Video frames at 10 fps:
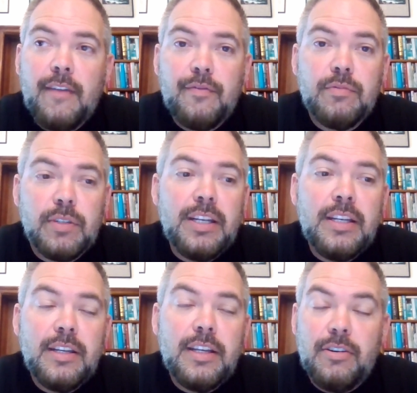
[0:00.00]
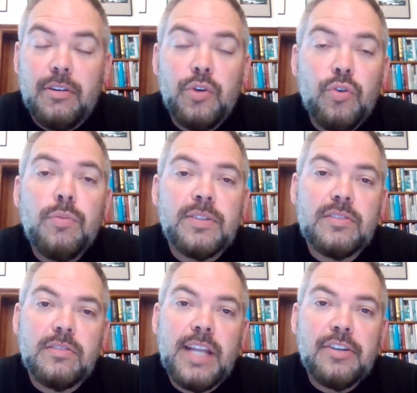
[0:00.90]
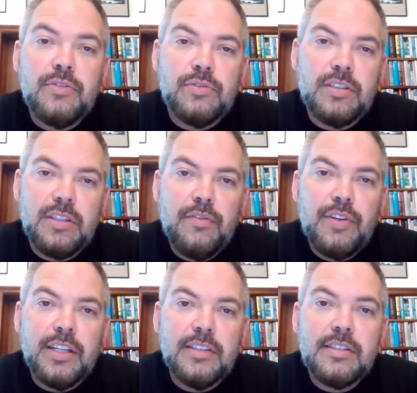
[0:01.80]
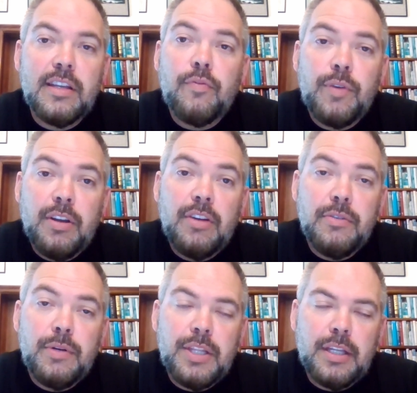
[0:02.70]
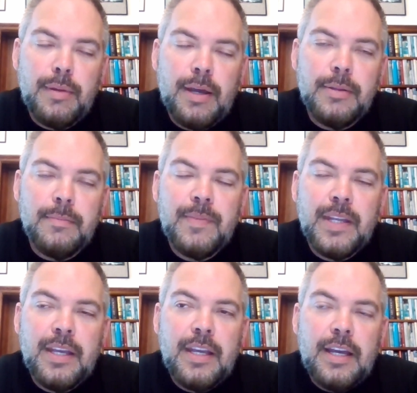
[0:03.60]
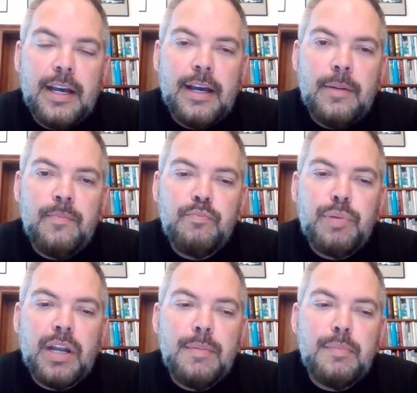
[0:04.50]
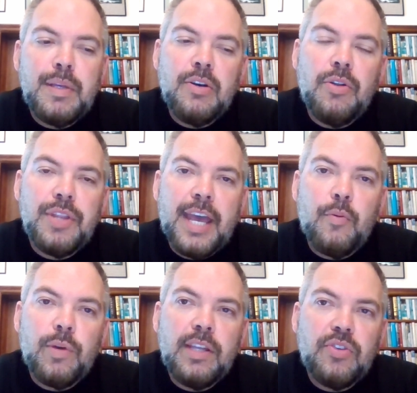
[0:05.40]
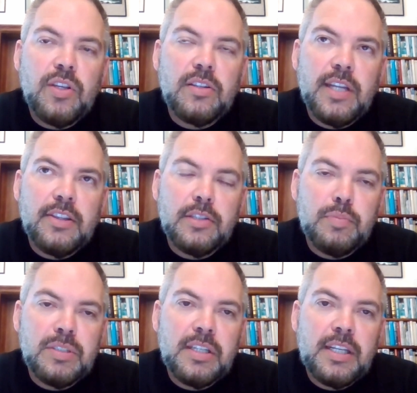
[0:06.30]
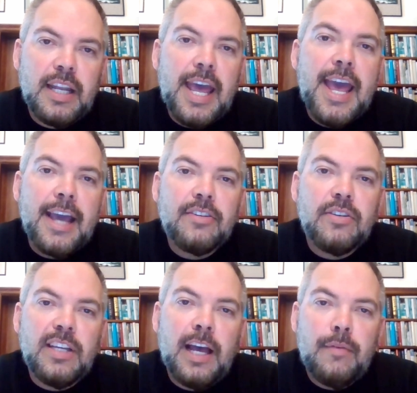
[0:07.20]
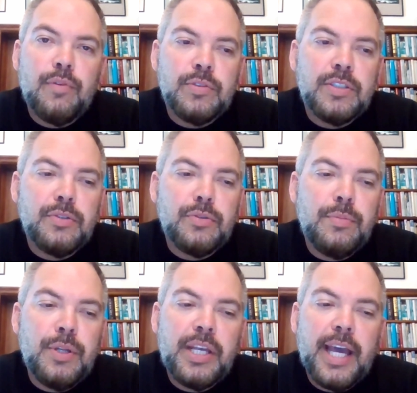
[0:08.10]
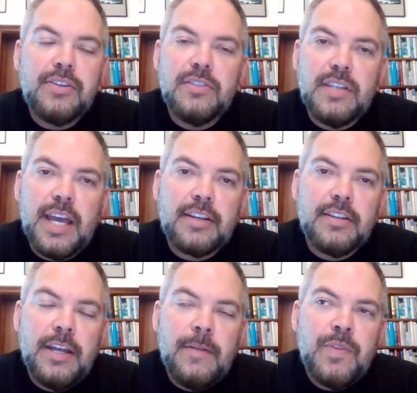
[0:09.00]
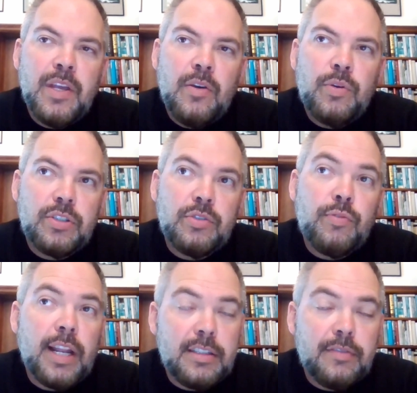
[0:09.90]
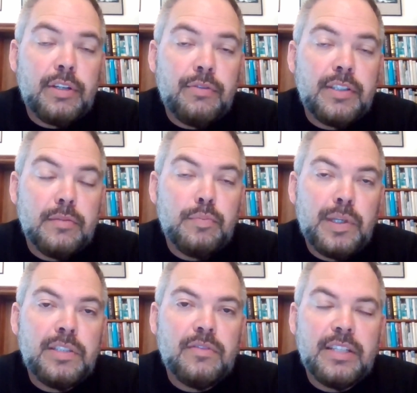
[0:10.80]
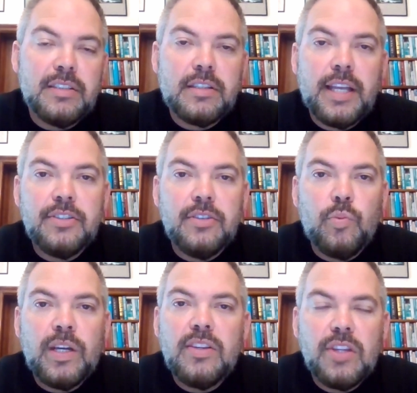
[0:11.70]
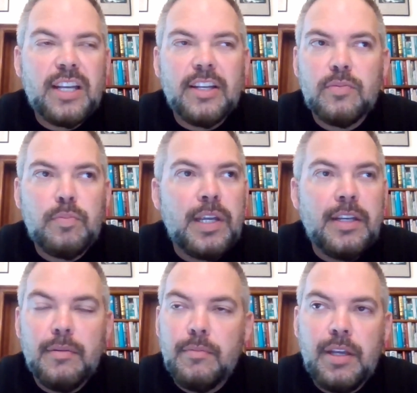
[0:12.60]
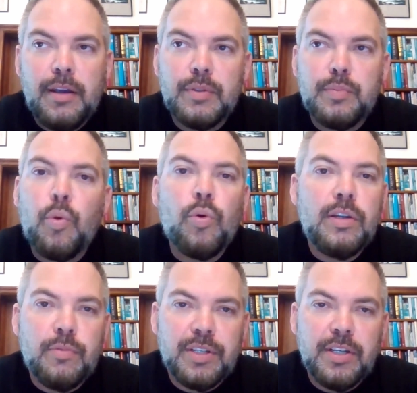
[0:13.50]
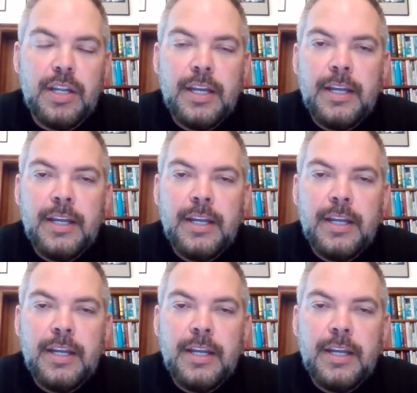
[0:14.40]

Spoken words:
have enormous national significance if we don't do anything about them. But I mean, beyond that, we think that this particular act, the Harmful Digital Communications Act, which is a relatively recent piece of legislation, we think it was poorly written,